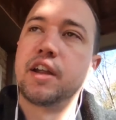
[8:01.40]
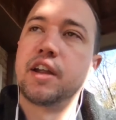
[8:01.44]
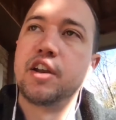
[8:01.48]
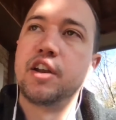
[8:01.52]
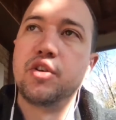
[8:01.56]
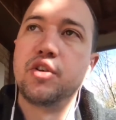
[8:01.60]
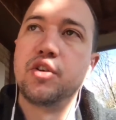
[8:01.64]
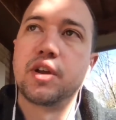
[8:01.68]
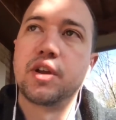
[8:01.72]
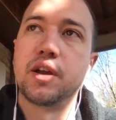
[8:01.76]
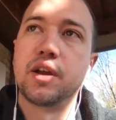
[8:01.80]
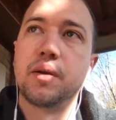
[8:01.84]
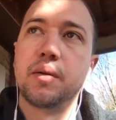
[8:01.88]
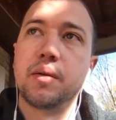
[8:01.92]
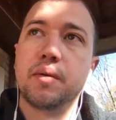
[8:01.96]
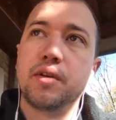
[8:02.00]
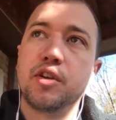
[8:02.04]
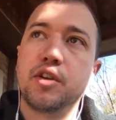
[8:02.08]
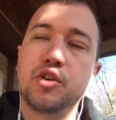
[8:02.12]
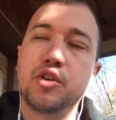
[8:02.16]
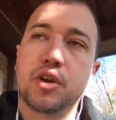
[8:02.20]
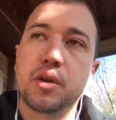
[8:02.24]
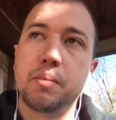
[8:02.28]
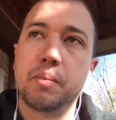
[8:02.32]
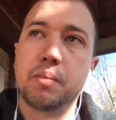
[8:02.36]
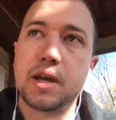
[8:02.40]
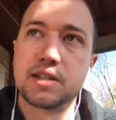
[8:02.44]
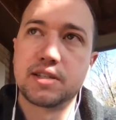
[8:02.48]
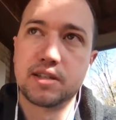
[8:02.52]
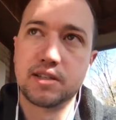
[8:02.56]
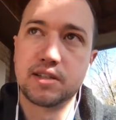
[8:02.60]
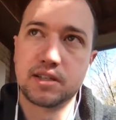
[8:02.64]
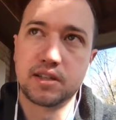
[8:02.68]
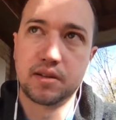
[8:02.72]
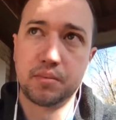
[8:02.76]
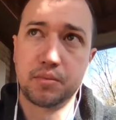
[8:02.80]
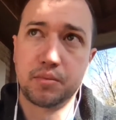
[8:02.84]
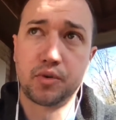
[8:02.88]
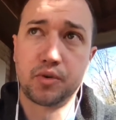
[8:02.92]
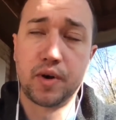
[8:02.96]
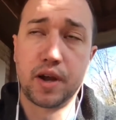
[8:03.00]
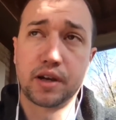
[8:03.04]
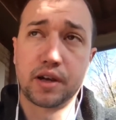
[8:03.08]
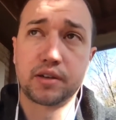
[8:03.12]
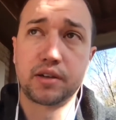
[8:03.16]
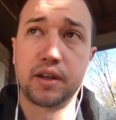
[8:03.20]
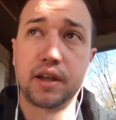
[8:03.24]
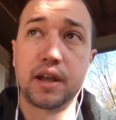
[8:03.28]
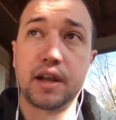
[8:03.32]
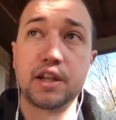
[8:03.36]
and you can message them directly,
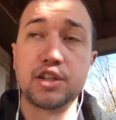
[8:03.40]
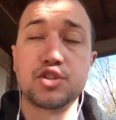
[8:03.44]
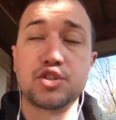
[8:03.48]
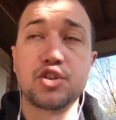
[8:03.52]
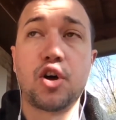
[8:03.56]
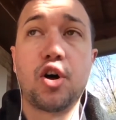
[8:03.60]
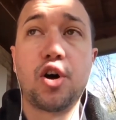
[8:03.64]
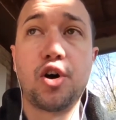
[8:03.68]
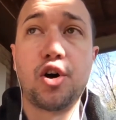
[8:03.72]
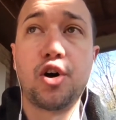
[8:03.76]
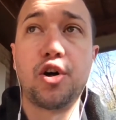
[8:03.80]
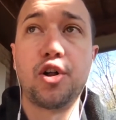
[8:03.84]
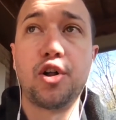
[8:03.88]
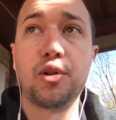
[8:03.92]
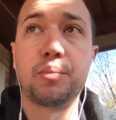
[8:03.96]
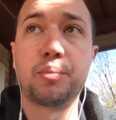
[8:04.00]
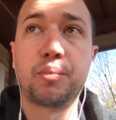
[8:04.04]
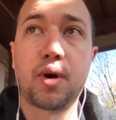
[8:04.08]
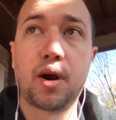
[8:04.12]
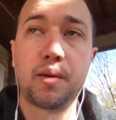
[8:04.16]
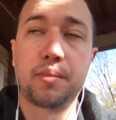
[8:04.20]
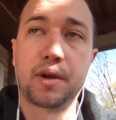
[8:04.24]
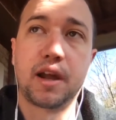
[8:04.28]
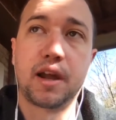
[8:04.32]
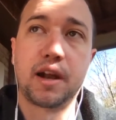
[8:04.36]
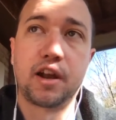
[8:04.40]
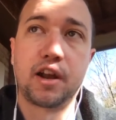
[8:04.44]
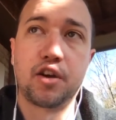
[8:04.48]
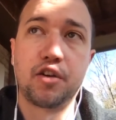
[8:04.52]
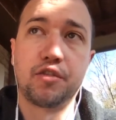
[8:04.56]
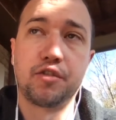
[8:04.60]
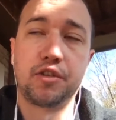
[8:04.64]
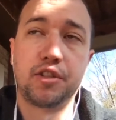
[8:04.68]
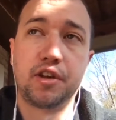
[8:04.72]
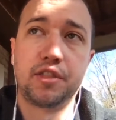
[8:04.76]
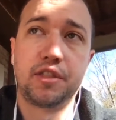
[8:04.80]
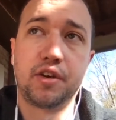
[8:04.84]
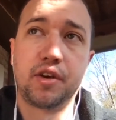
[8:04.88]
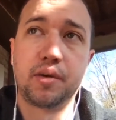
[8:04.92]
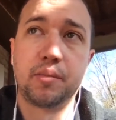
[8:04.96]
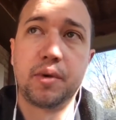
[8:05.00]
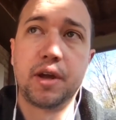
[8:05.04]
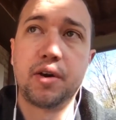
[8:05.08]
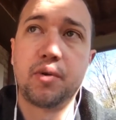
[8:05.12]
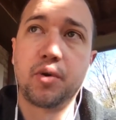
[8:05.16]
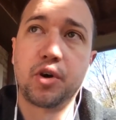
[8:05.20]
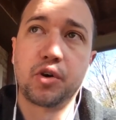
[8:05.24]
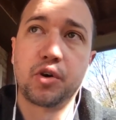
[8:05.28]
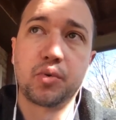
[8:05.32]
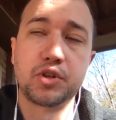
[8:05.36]
and it's all propagating over the Ethereum network,
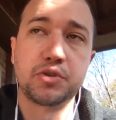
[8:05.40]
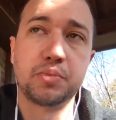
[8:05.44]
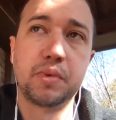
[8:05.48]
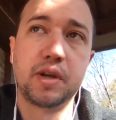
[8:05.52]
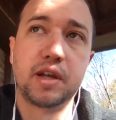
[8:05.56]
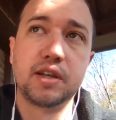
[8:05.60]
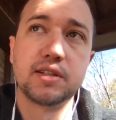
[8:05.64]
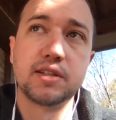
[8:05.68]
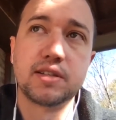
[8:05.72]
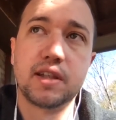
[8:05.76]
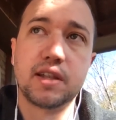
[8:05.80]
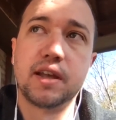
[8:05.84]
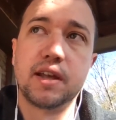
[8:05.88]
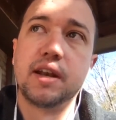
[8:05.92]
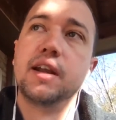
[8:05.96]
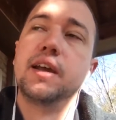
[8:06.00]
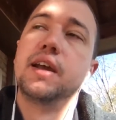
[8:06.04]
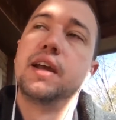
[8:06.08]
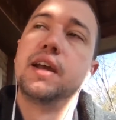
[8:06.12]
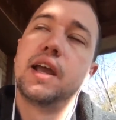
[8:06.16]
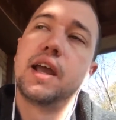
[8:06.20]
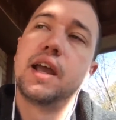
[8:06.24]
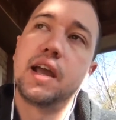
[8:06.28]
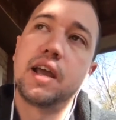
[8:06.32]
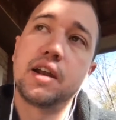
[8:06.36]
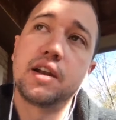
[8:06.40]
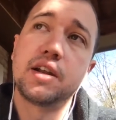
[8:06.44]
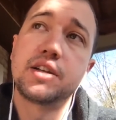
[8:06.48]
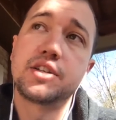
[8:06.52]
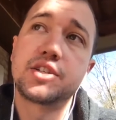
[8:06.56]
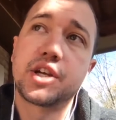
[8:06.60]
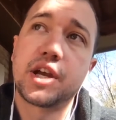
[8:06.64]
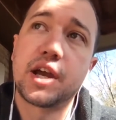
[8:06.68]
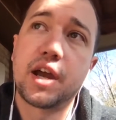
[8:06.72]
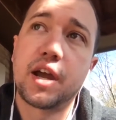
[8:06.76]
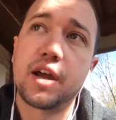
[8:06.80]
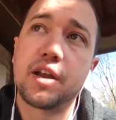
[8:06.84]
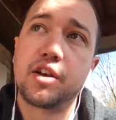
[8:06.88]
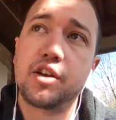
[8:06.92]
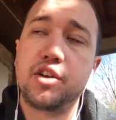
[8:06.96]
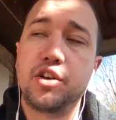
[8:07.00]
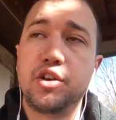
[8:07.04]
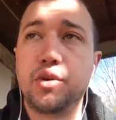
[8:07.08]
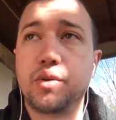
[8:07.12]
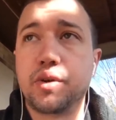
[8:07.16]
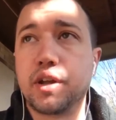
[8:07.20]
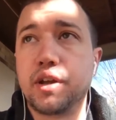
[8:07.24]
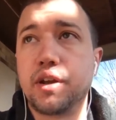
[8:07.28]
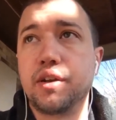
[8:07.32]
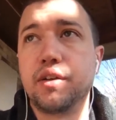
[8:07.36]
which means that in a chat you
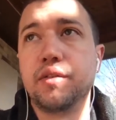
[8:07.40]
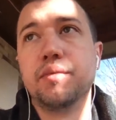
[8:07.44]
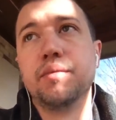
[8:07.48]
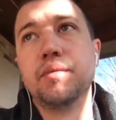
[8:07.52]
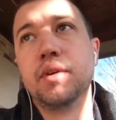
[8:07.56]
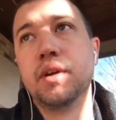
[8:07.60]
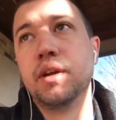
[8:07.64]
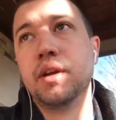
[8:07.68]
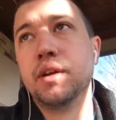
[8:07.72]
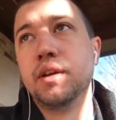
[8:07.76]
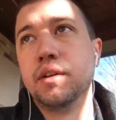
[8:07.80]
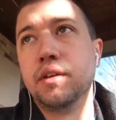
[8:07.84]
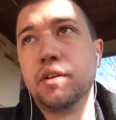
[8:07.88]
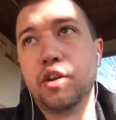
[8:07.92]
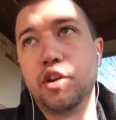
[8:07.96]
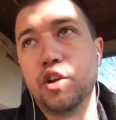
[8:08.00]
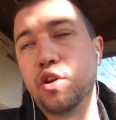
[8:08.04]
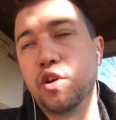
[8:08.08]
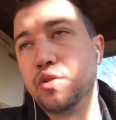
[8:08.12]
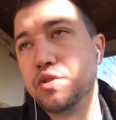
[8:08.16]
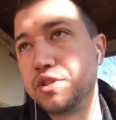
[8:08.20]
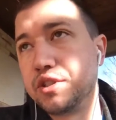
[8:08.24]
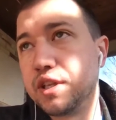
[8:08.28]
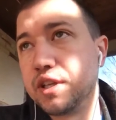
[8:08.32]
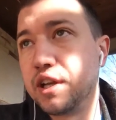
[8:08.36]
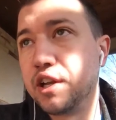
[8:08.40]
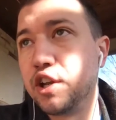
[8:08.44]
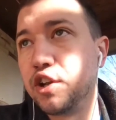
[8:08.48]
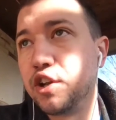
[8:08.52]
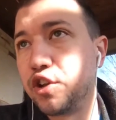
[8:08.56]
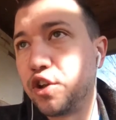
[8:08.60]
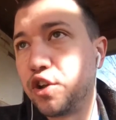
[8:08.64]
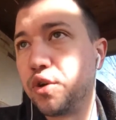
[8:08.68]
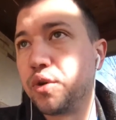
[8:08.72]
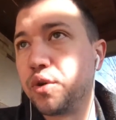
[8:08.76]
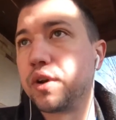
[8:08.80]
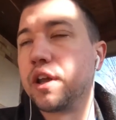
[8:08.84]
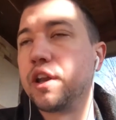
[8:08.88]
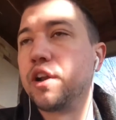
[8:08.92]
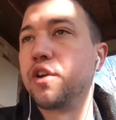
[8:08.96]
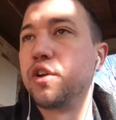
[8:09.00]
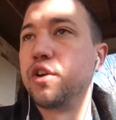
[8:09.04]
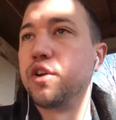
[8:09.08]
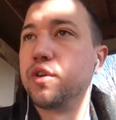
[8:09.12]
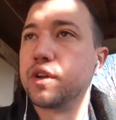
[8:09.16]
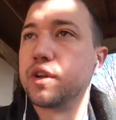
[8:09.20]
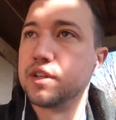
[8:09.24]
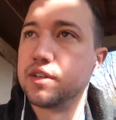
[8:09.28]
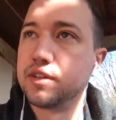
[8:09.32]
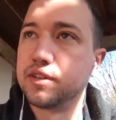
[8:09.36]
can, you know, send a token, or you
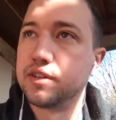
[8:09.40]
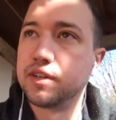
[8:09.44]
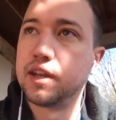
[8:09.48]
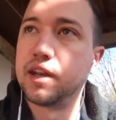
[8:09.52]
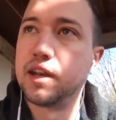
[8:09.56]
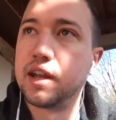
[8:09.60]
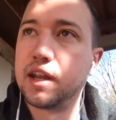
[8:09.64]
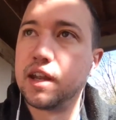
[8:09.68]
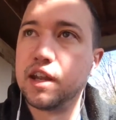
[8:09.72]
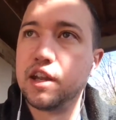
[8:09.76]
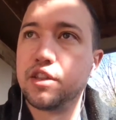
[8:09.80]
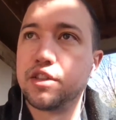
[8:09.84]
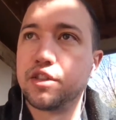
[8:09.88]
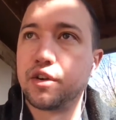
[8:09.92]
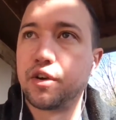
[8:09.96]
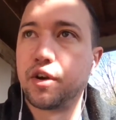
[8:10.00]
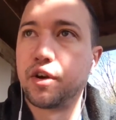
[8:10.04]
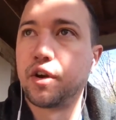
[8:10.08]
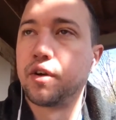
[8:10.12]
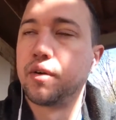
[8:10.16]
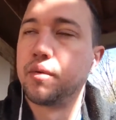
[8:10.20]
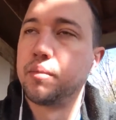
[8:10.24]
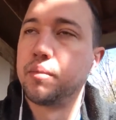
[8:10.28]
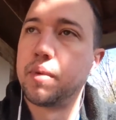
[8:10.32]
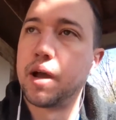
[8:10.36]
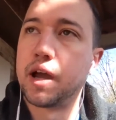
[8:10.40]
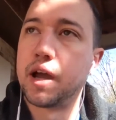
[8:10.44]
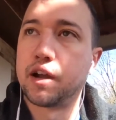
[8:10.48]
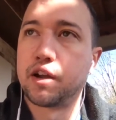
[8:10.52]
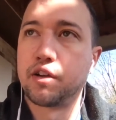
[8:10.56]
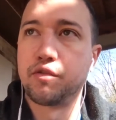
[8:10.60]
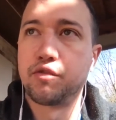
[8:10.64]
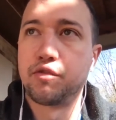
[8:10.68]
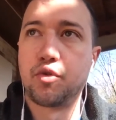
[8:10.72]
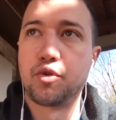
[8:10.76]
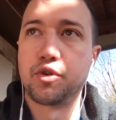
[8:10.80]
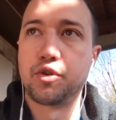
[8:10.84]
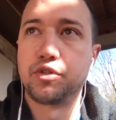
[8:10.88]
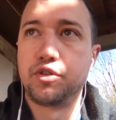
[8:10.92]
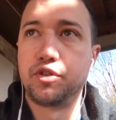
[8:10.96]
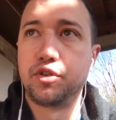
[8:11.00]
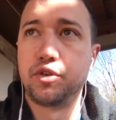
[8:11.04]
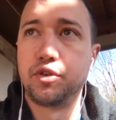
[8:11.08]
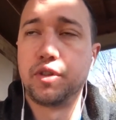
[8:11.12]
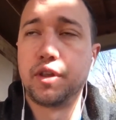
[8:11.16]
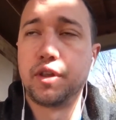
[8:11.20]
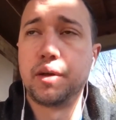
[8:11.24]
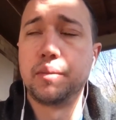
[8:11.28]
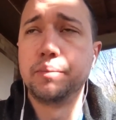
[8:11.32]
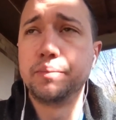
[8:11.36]
can send Ether back and forth to
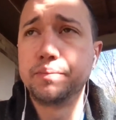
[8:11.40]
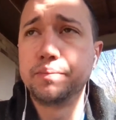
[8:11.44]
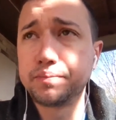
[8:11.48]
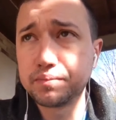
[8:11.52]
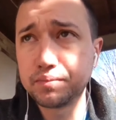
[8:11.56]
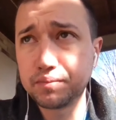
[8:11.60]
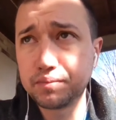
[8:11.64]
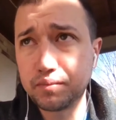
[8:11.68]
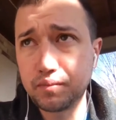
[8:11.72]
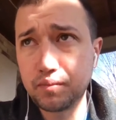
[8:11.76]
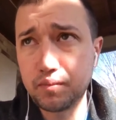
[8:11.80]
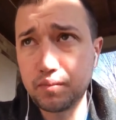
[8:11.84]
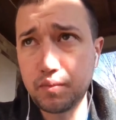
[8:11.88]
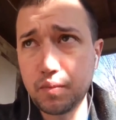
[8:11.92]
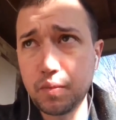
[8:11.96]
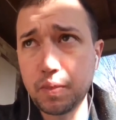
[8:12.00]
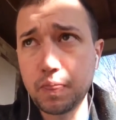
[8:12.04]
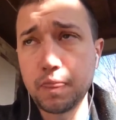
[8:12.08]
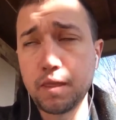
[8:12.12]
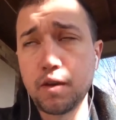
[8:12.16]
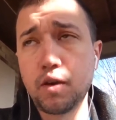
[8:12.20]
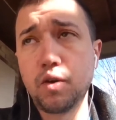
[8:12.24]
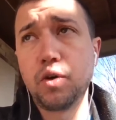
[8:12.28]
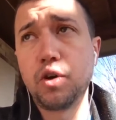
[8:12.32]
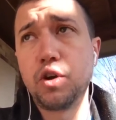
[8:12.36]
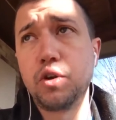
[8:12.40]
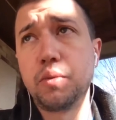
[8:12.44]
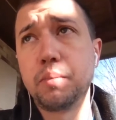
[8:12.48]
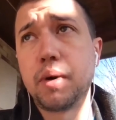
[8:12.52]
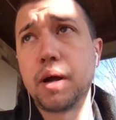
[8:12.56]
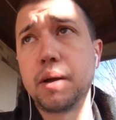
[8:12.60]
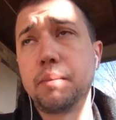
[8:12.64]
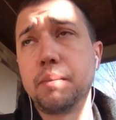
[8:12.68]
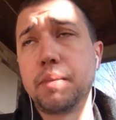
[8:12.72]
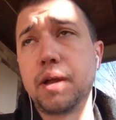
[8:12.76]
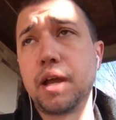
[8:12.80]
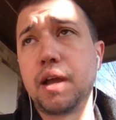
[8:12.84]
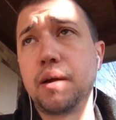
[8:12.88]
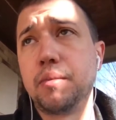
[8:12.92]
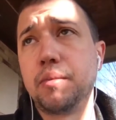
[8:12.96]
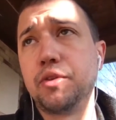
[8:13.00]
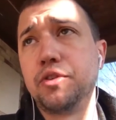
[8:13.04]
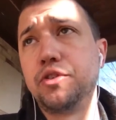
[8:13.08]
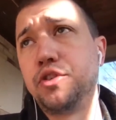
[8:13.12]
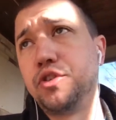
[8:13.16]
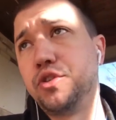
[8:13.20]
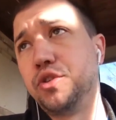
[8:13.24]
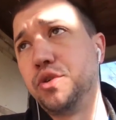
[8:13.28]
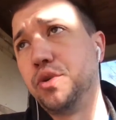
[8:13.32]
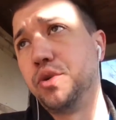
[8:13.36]
them, or you might be able
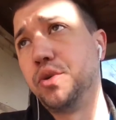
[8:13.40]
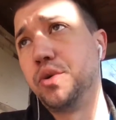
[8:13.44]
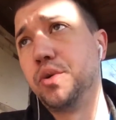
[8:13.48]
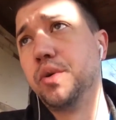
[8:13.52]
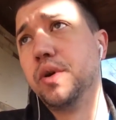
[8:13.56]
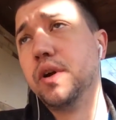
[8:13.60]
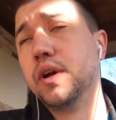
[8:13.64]
to